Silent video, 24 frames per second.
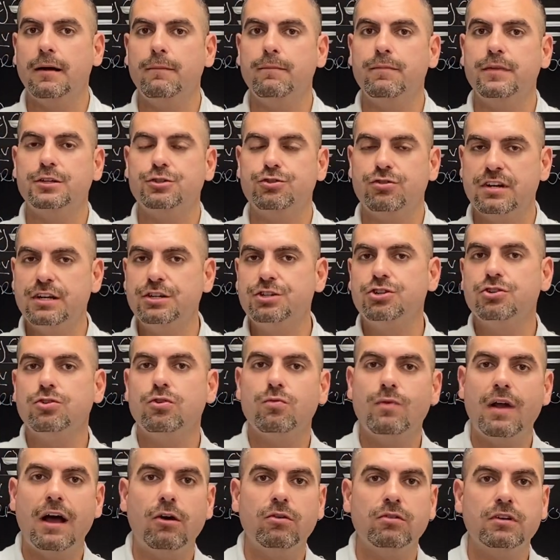The traditional
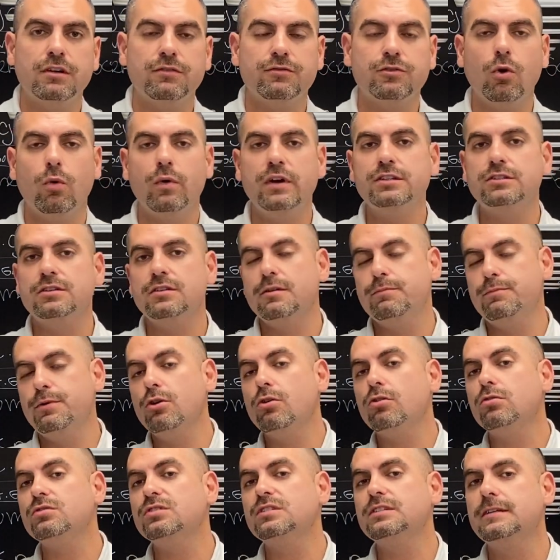route of going to the
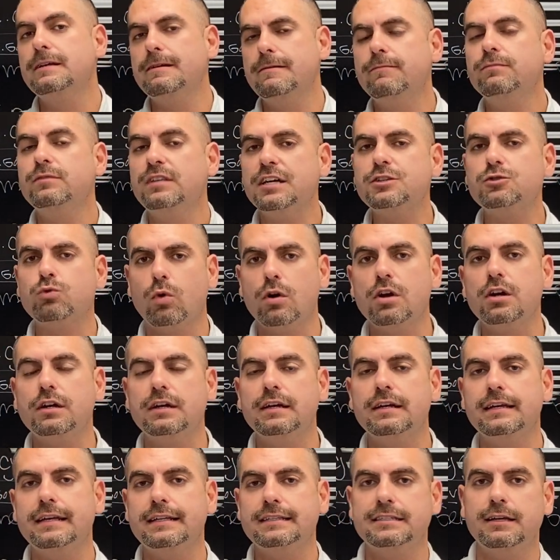bureaus does
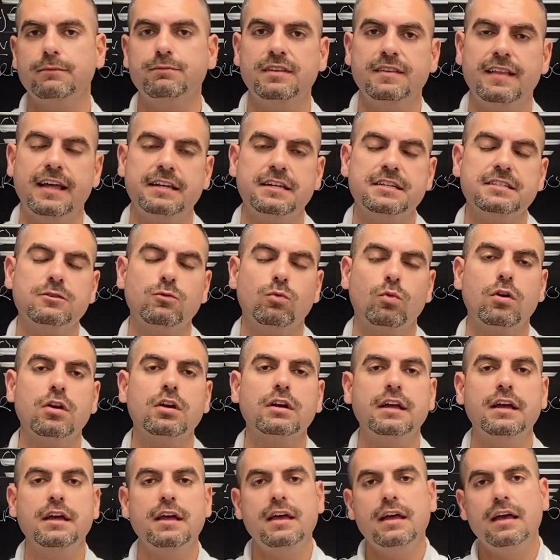work. It's something that doesn't
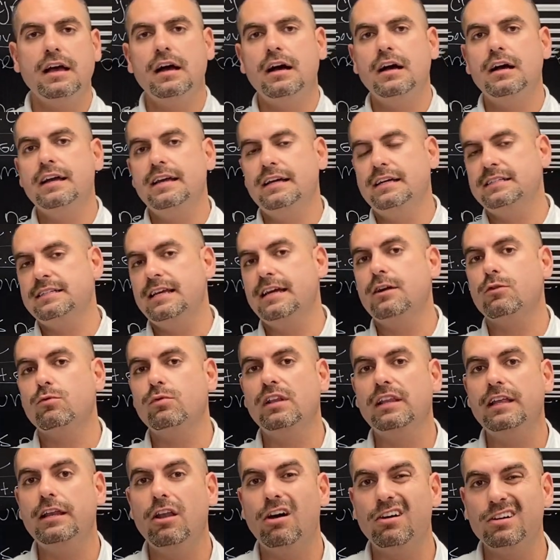work. It could take a
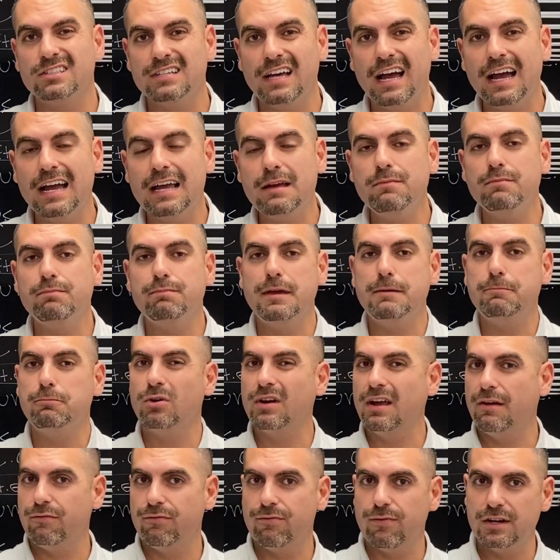really long time. People
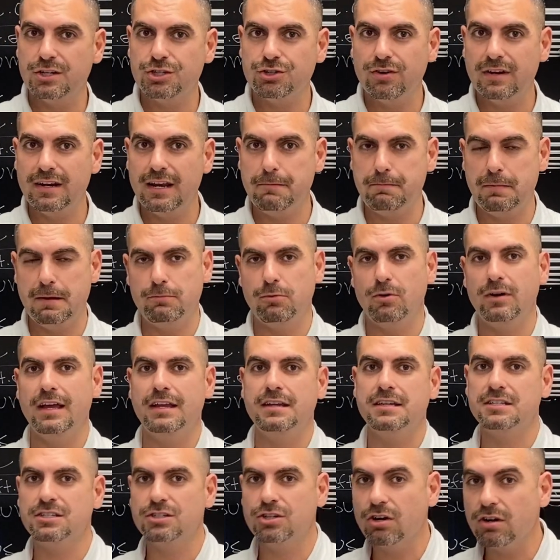get frustrated. People
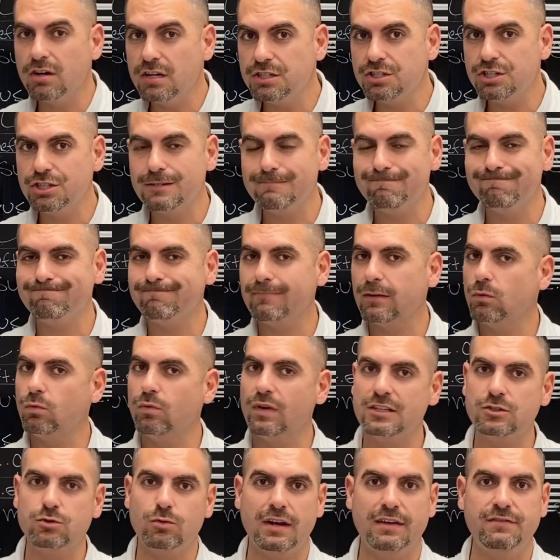get discouraged.
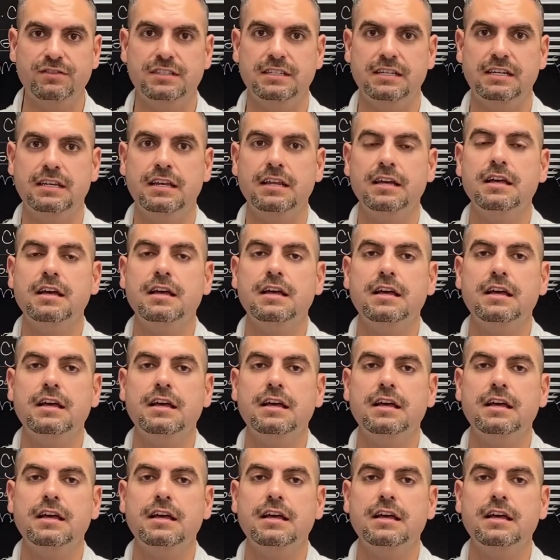Well, that's what I've seen